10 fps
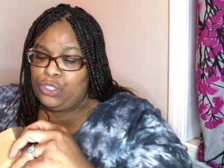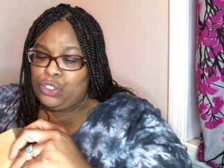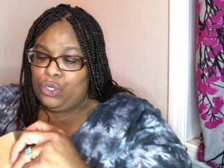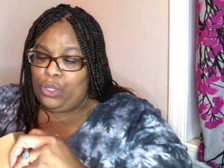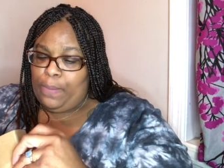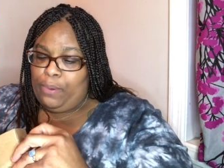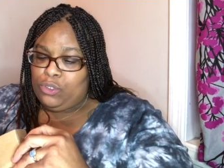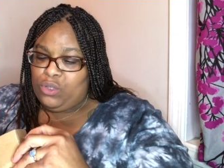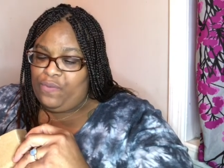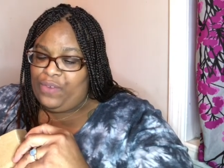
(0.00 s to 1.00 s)
Turn on your
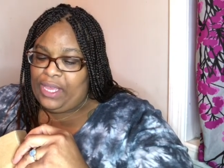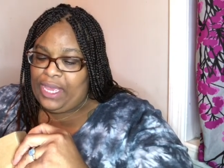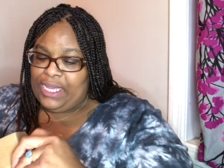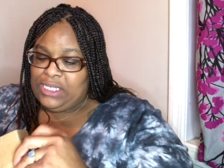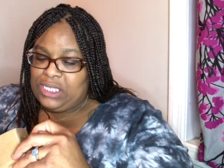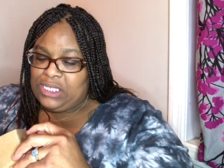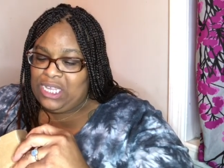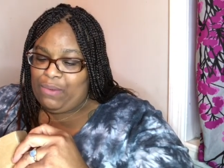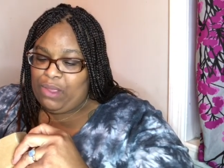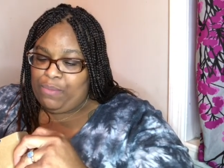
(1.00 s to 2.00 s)
post notifications.
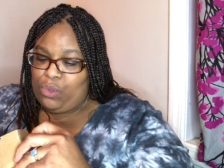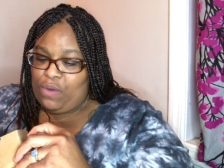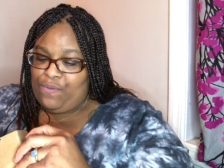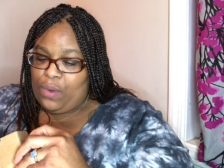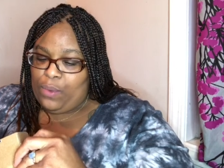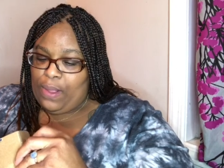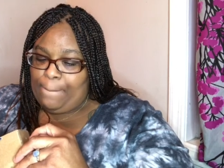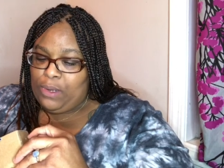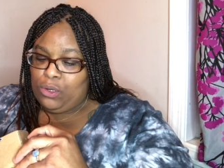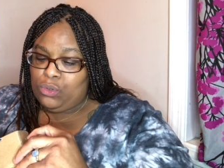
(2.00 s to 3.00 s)
That way you will be notified when I
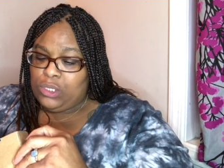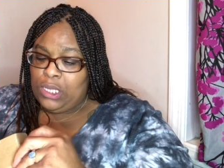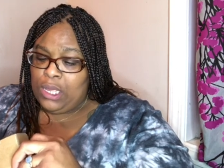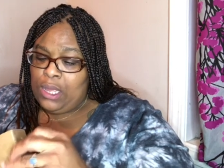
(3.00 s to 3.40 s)
post.